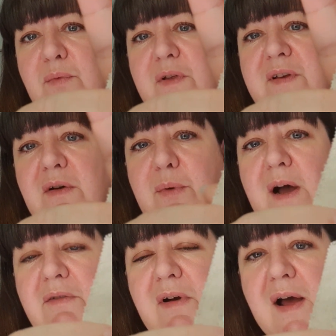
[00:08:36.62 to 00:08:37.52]
worked out
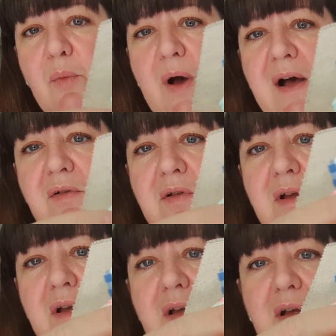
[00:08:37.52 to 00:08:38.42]
quite well.
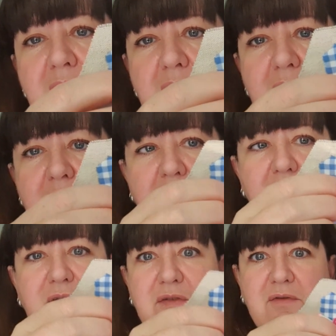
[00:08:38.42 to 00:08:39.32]

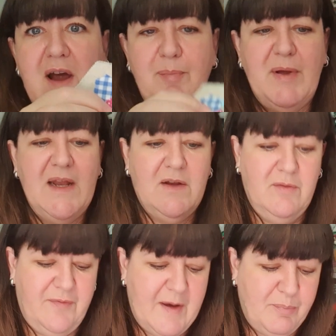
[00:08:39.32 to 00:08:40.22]
Scrappy little
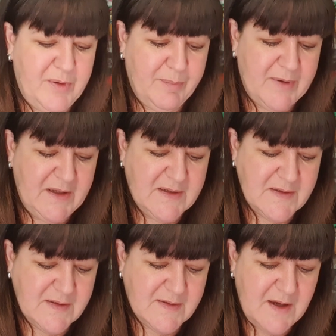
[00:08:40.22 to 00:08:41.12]
fabric
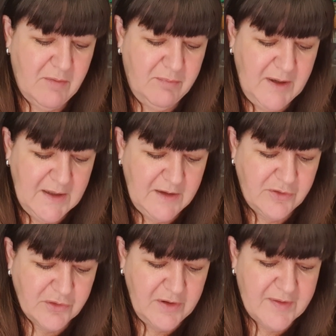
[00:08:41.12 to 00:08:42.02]
pieces, so really
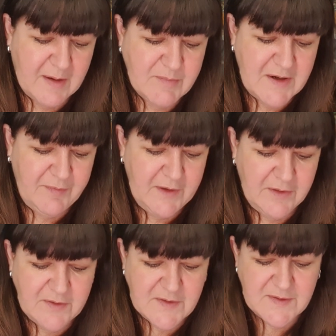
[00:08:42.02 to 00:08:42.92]
enjoyed that. I'm definitely
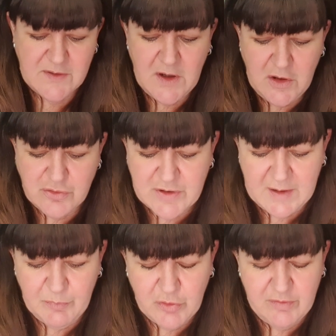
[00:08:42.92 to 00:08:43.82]
going to try
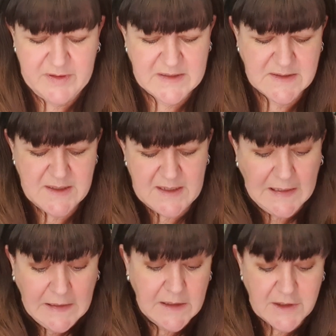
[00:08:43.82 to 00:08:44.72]
more of this
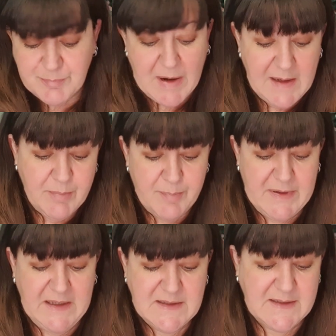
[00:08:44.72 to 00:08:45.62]
English paper
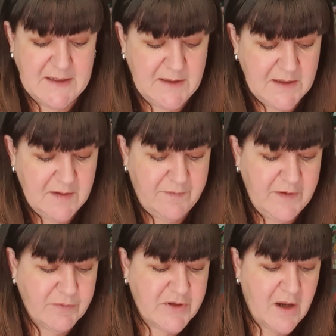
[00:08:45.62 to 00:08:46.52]
piecing in the
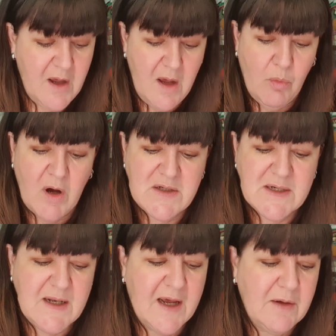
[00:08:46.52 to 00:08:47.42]
future. What I
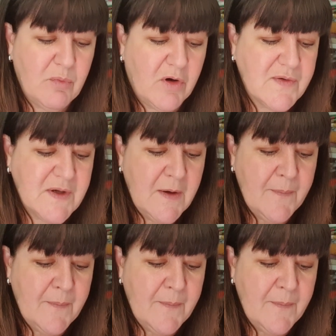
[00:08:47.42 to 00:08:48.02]
did like was